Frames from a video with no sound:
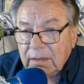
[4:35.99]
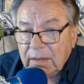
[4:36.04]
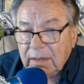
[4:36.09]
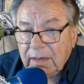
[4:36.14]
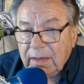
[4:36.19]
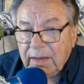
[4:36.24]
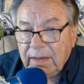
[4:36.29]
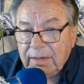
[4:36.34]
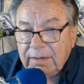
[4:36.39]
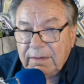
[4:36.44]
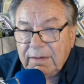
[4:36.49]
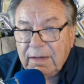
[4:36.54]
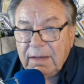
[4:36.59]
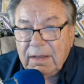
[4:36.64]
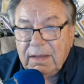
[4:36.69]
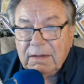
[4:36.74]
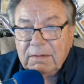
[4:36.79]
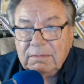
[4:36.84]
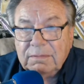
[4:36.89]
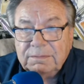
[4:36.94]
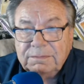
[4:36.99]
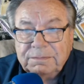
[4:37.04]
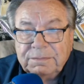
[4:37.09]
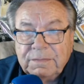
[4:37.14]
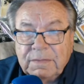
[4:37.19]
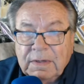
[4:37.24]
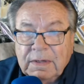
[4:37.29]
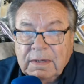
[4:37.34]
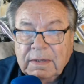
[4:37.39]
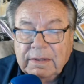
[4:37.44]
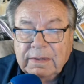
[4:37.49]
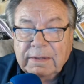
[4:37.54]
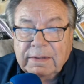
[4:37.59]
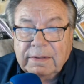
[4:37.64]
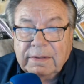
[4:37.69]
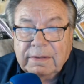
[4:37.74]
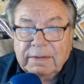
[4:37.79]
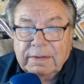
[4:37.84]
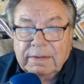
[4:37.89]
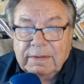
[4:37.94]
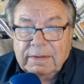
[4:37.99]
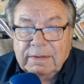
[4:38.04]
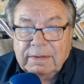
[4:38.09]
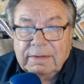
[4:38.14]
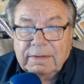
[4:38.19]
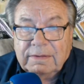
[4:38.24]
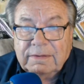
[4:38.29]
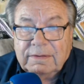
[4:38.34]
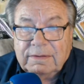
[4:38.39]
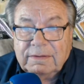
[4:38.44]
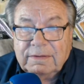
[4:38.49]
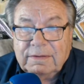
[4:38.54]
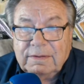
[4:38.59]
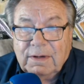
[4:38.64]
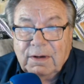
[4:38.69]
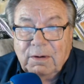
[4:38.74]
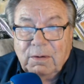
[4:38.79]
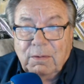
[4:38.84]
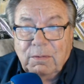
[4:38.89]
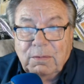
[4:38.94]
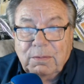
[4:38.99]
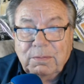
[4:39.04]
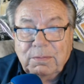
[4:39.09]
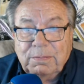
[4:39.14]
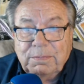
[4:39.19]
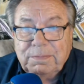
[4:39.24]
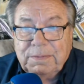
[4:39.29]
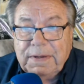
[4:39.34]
And so